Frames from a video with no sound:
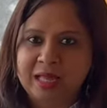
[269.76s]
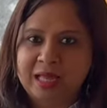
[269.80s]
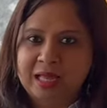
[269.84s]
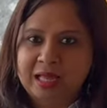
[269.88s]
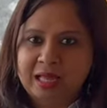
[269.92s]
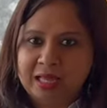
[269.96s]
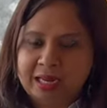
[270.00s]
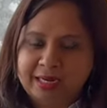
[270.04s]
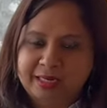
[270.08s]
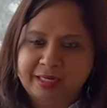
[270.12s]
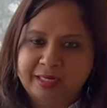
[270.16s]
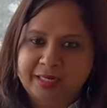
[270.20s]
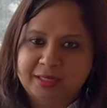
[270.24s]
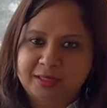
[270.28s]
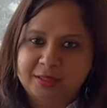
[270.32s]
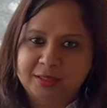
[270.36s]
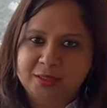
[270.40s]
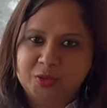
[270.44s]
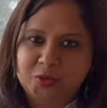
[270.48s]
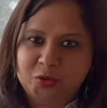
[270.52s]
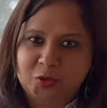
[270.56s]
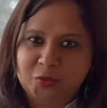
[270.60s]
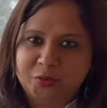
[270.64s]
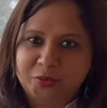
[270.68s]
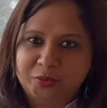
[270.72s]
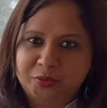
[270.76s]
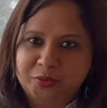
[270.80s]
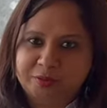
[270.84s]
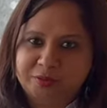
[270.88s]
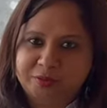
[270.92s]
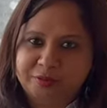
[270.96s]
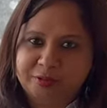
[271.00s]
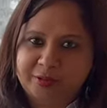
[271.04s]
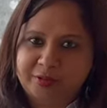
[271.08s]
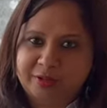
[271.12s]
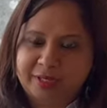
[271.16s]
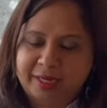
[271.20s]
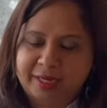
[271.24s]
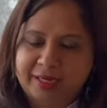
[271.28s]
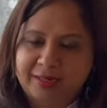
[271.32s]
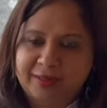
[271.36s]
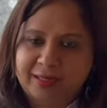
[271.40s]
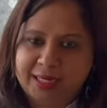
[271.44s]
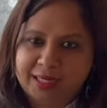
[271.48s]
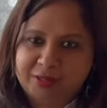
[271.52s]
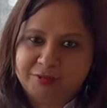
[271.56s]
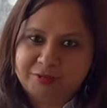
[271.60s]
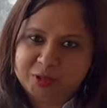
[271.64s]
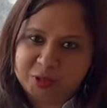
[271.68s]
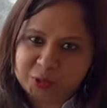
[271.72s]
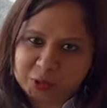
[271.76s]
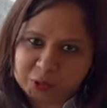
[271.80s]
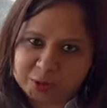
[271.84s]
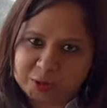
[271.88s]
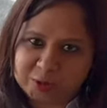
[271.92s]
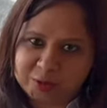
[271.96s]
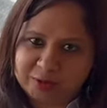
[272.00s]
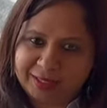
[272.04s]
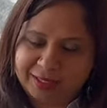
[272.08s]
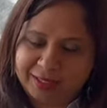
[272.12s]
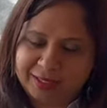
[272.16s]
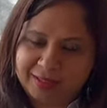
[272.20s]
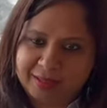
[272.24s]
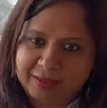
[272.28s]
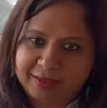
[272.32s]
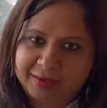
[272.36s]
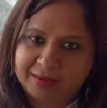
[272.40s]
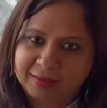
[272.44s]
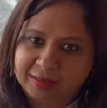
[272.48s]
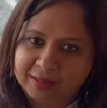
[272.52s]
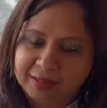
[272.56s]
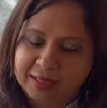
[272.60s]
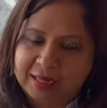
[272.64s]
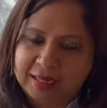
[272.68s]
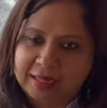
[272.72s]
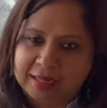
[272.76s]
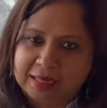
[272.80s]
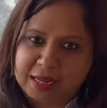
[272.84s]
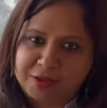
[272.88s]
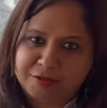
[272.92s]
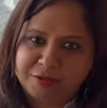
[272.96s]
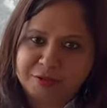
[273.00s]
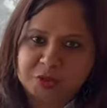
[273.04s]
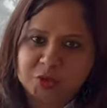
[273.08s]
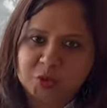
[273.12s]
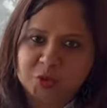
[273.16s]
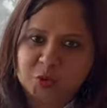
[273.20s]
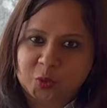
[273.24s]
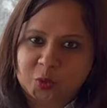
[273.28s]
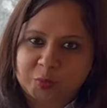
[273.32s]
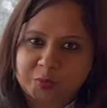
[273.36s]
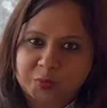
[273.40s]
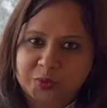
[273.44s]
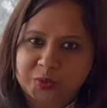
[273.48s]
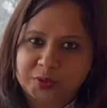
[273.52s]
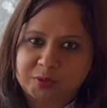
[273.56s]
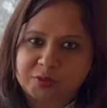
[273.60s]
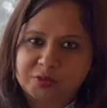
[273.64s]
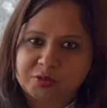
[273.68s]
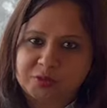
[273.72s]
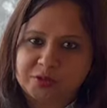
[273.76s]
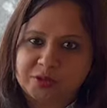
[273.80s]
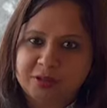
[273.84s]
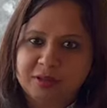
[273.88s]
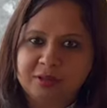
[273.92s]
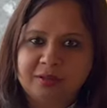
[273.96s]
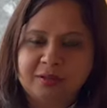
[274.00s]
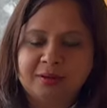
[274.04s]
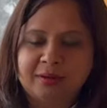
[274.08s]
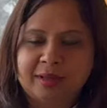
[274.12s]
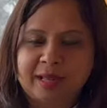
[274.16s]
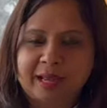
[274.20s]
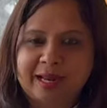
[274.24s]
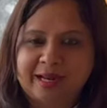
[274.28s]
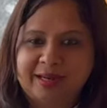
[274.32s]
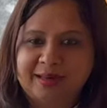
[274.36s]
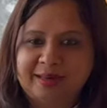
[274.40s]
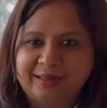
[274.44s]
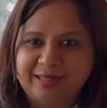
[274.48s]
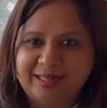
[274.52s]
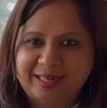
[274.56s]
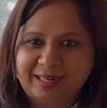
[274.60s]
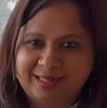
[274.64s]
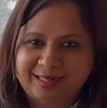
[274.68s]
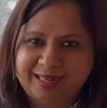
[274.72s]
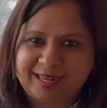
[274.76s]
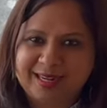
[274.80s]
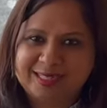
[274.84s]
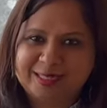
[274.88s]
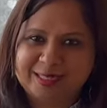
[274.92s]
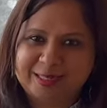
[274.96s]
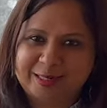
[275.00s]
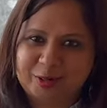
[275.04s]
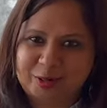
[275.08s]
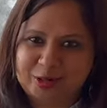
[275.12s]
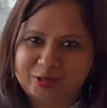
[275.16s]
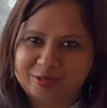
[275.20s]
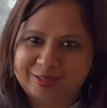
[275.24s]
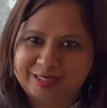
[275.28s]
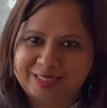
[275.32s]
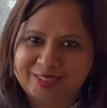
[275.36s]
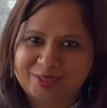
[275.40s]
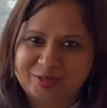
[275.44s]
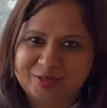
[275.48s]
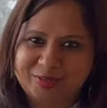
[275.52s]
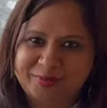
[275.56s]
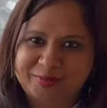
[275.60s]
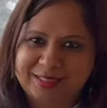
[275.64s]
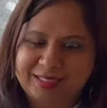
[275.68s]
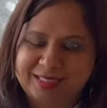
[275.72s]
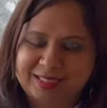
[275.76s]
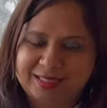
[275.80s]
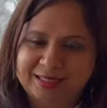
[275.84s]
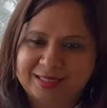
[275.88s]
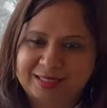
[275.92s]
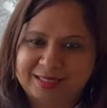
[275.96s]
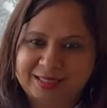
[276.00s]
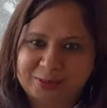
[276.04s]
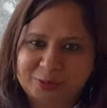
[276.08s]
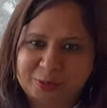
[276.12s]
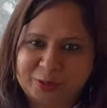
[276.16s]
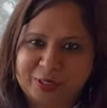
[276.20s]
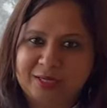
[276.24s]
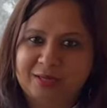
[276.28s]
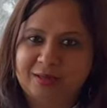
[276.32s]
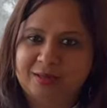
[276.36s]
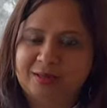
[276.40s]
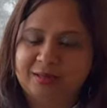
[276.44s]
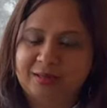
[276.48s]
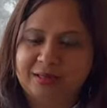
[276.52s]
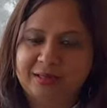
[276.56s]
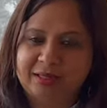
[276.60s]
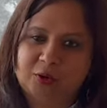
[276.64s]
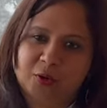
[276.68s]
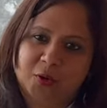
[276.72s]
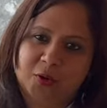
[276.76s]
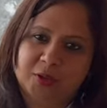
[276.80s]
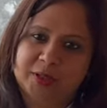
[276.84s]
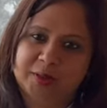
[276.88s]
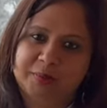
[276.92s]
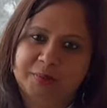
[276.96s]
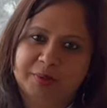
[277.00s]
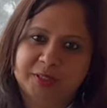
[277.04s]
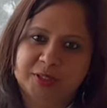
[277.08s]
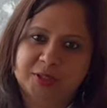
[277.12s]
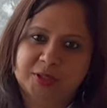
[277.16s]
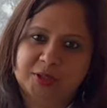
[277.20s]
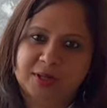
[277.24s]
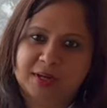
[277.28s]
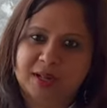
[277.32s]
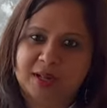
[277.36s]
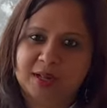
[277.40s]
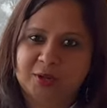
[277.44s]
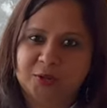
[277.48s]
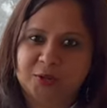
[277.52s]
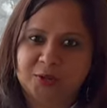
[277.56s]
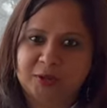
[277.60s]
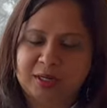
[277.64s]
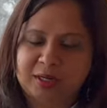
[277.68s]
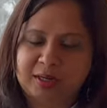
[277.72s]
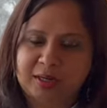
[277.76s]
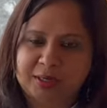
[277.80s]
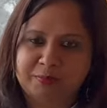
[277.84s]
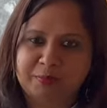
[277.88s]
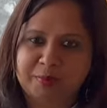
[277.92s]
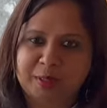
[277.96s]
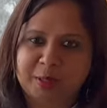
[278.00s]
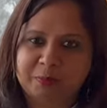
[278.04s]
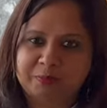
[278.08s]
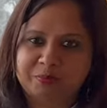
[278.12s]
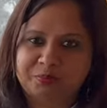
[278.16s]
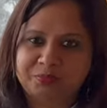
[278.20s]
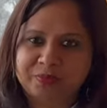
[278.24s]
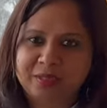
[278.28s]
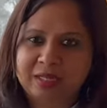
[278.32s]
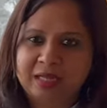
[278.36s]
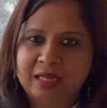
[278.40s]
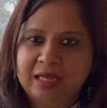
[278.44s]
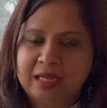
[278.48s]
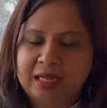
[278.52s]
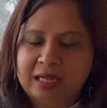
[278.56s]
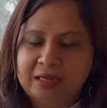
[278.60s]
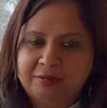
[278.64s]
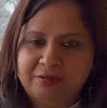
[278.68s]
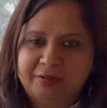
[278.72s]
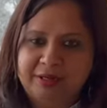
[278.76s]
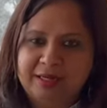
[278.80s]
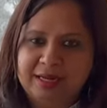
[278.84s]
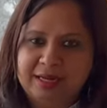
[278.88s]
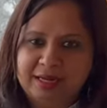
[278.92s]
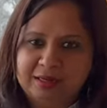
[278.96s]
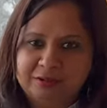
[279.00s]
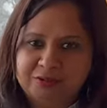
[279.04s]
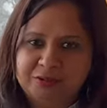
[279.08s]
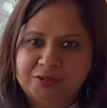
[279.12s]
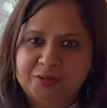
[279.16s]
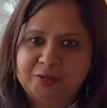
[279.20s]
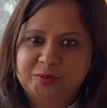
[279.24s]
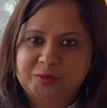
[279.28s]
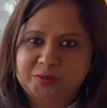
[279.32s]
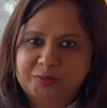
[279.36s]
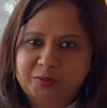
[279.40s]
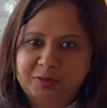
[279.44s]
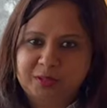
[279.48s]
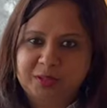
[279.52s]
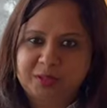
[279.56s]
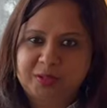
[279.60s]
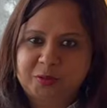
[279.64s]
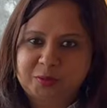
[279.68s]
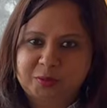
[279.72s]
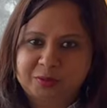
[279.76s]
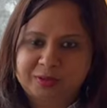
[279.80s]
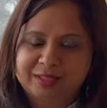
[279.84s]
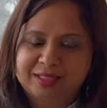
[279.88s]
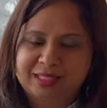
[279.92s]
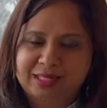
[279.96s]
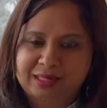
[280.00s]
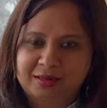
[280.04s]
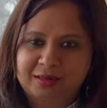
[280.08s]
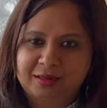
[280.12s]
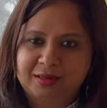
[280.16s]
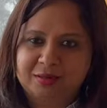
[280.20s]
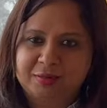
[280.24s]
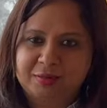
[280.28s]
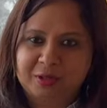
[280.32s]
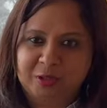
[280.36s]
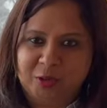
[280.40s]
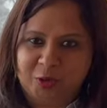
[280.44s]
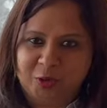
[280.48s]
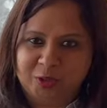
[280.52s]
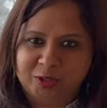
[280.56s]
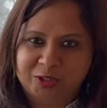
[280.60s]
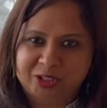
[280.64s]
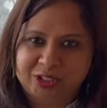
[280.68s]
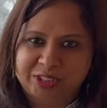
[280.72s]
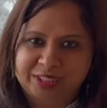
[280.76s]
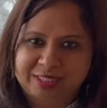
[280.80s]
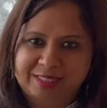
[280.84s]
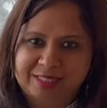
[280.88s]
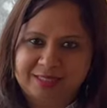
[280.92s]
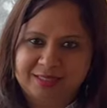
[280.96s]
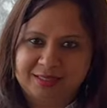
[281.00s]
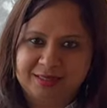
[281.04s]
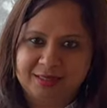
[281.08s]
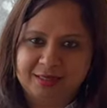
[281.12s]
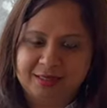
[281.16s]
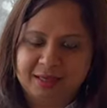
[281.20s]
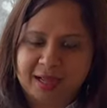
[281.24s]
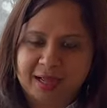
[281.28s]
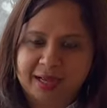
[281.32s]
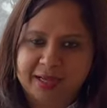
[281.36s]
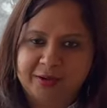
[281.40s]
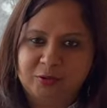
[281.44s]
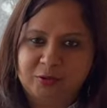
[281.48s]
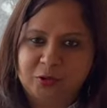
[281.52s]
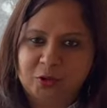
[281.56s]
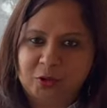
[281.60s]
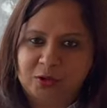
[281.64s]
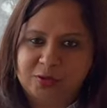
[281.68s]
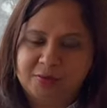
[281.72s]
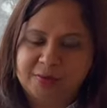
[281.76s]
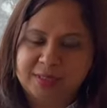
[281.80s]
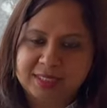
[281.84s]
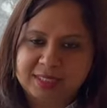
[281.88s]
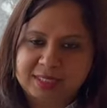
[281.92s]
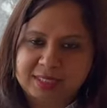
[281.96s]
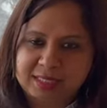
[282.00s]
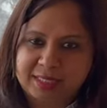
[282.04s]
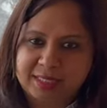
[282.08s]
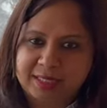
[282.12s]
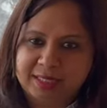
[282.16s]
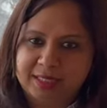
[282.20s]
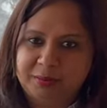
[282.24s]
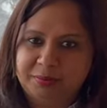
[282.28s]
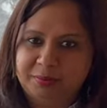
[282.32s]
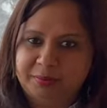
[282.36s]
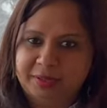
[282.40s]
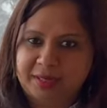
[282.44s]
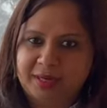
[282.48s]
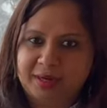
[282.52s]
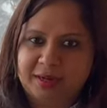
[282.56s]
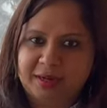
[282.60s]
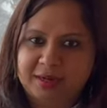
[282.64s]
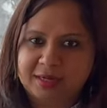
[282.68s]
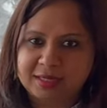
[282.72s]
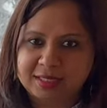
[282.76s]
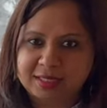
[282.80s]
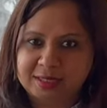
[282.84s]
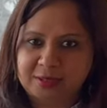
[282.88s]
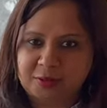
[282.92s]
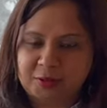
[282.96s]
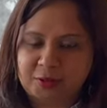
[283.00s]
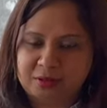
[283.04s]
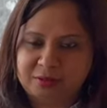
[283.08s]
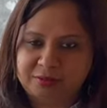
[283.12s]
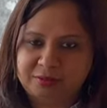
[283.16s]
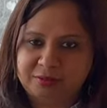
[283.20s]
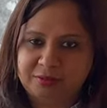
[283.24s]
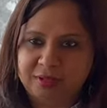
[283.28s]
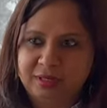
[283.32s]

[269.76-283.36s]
and yet it's so beautiful, right? Life is also like that. Life is so beautiful and yet has a lot of extremities as well. It all depends on our own karma. We'll have to work towards our karma consciously. I would always say any parihara is a lot of